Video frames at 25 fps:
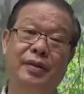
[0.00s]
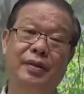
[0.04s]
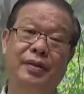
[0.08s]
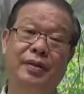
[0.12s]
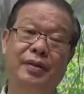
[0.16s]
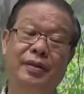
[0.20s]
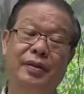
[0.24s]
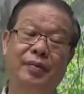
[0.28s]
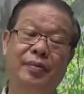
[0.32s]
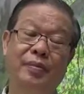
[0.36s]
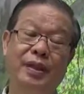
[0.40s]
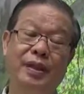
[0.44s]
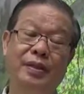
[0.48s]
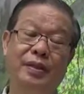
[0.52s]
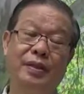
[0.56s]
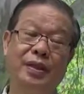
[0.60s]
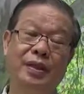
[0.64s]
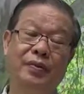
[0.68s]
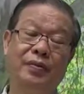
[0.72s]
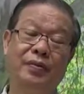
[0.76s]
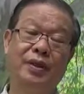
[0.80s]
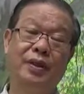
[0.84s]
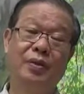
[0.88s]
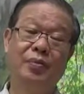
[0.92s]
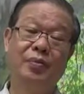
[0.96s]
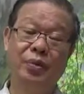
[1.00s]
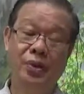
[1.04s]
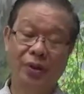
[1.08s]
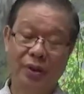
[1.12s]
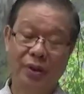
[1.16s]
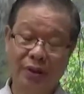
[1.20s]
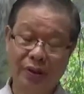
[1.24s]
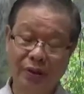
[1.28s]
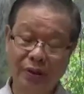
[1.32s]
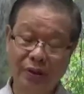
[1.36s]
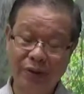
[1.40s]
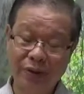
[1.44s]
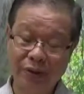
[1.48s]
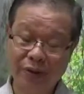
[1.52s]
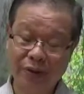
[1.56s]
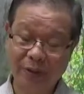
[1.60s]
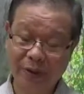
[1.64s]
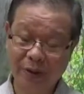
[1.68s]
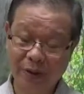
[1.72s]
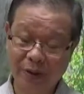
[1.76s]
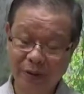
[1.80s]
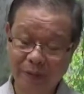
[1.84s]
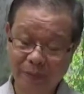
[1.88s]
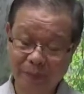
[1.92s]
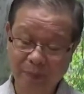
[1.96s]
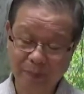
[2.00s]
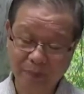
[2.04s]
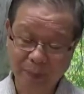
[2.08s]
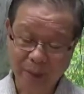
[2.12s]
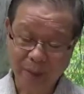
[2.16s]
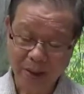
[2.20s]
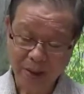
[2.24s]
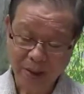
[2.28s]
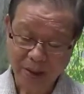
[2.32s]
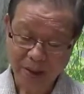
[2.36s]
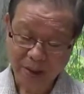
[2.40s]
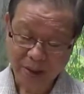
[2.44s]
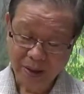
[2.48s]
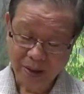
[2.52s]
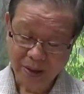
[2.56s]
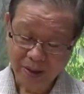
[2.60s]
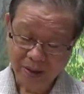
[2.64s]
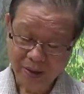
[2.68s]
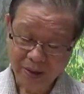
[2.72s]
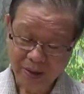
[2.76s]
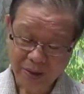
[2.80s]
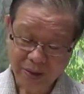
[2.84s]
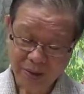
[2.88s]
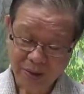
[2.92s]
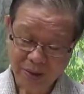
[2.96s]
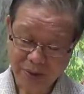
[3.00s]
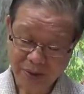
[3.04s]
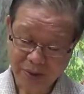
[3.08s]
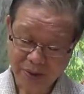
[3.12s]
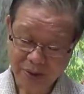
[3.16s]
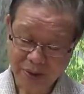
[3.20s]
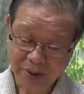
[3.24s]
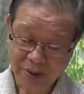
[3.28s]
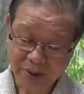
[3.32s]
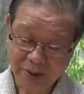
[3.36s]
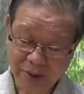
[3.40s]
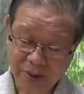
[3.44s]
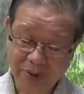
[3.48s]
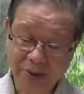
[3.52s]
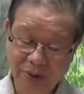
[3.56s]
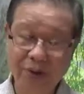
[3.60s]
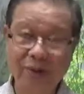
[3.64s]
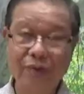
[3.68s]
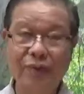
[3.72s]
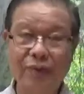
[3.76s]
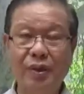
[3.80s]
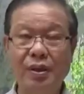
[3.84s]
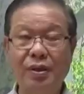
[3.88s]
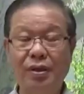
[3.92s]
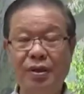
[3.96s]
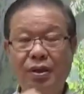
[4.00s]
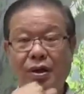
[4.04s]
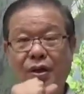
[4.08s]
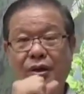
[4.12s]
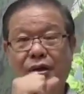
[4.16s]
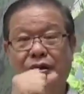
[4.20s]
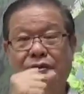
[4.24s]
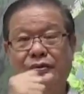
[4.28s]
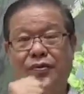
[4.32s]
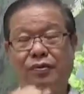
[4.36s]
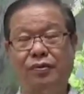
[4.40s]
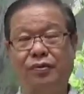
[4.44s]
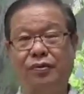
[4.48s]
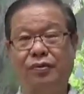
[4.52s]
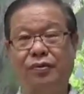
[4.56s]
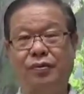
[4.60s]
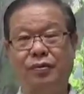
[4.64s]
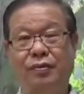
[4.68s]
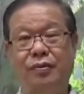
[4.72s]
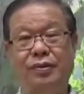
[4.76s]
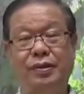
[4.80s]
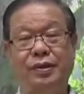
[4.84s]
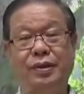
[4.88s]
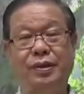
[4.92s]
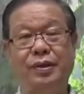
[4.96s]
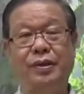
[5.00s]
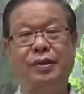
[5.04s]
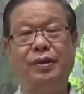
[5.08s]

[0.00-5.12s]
and you might say even the charisma. So they don't even cough. So,